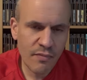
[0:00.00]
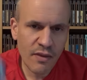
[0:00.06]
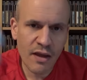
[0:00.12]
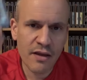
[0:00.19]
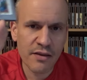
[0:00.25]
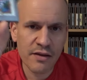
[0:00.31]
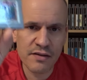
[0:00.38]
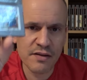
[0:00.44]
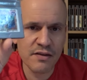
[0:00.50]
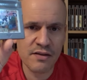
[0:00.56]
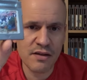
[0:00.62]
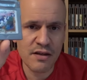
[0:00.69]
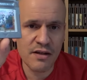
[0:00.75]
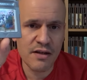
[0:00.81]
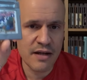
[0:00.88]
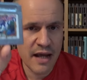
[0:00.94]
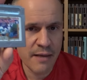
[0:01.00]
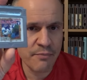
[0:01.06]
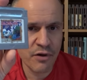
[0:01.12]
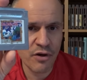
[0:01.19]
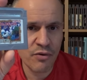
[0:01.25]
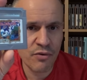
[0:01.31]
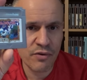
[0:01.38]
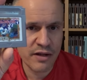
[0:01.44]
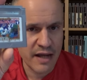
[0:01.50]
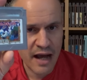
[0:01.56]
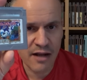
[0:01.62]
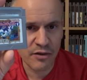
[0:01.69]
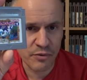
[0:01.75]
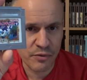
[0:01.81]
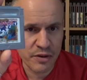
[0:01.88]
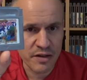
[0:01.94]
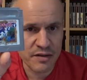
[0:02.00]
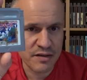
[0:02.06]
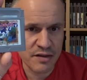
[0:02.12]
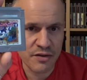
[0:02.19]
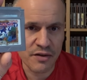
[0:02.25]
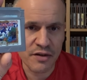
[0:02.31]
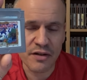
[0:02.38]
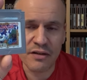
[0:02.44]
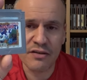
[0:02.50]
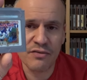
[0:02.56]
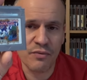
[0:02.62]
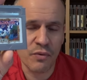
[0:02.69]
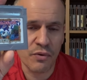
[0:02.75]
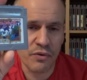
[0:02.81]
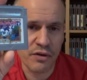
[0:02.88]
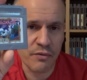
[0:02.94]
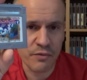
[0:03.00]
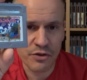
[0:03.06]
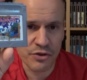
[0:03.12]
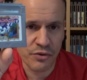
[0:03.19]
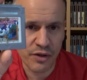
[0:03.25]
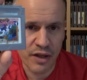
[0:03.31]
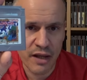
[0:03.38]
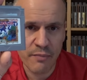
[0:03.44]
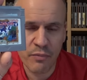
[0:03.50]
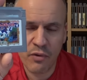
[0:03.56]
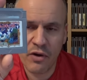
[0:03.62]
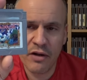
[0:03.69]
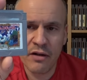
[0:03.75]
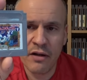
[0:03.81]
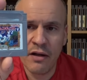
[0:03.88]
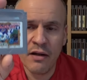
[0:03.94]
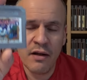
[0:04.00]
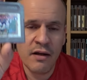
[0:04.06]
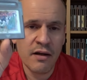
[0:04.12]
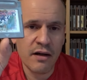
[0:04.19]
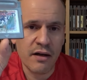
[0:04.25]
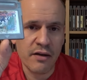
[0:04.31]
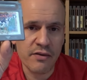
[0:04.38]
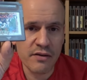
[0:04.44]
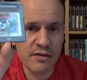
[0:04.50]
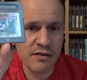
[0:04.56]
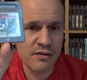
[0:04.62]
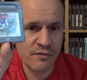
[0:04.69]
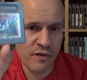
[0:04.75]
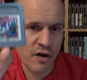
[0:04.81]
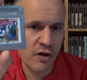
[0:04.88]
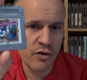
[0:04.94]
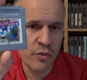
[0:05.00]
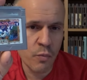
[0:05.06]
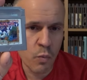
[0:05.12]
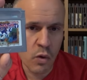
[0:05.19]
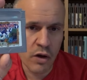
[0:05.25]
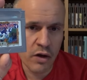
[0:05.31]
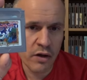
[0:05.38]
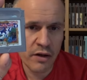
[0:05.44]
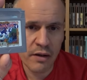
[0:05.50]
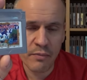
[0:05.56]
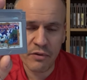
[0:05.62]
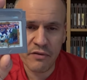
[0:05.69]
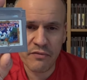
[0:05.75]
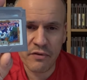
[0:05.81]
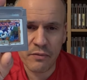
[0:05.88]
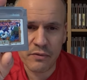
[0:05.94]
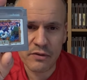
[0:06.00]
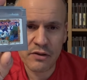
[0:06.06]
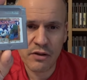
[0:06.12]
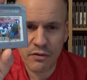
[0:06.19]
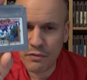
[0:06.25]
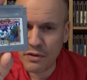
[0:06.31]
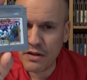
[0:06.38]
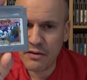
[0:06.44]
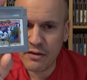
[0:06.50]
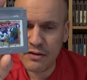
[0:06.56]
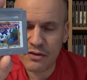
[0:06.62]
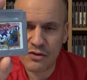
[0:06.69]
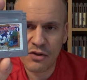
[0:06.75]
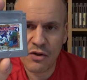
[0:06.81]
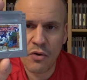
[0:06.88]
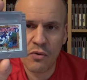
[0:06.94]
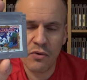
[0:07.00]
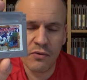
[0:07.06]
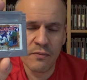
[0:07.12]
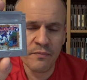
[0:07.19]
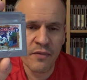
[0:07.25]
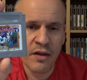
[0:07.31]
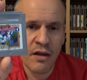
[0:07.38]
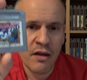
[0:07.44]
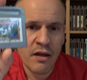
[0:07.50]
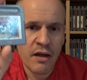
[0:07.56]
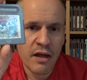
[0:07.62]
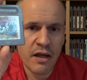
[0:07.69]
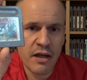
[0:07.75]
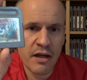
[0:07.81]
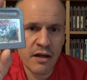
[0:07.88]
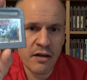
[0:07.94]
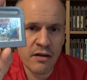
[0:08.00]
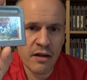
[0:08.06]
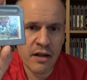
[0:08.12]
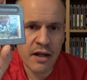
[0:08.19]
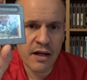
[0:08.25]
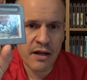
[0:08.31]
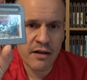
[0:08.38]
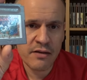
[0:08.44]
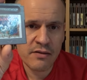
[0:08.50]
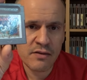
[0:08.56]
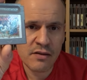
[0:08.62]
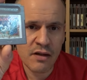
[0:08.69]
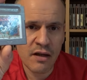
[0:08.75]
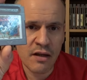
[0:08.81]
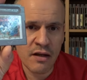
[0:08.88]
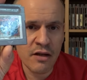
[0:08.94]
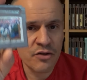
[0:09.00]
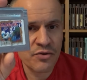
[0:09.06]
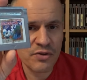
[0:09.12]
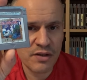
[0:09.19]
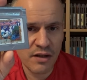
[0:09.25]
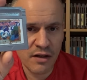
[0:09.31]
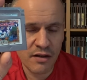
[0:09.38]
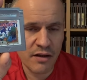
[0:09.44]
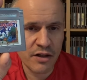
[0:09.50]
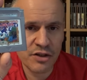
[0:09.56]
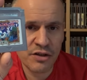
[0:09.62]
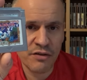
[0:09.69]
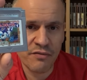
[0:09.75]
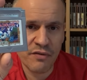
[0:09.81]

And this is the Namco Gallery series for the original Game Boy. This is Volume 1. I believe there was three of these total. And it has an interesting collection of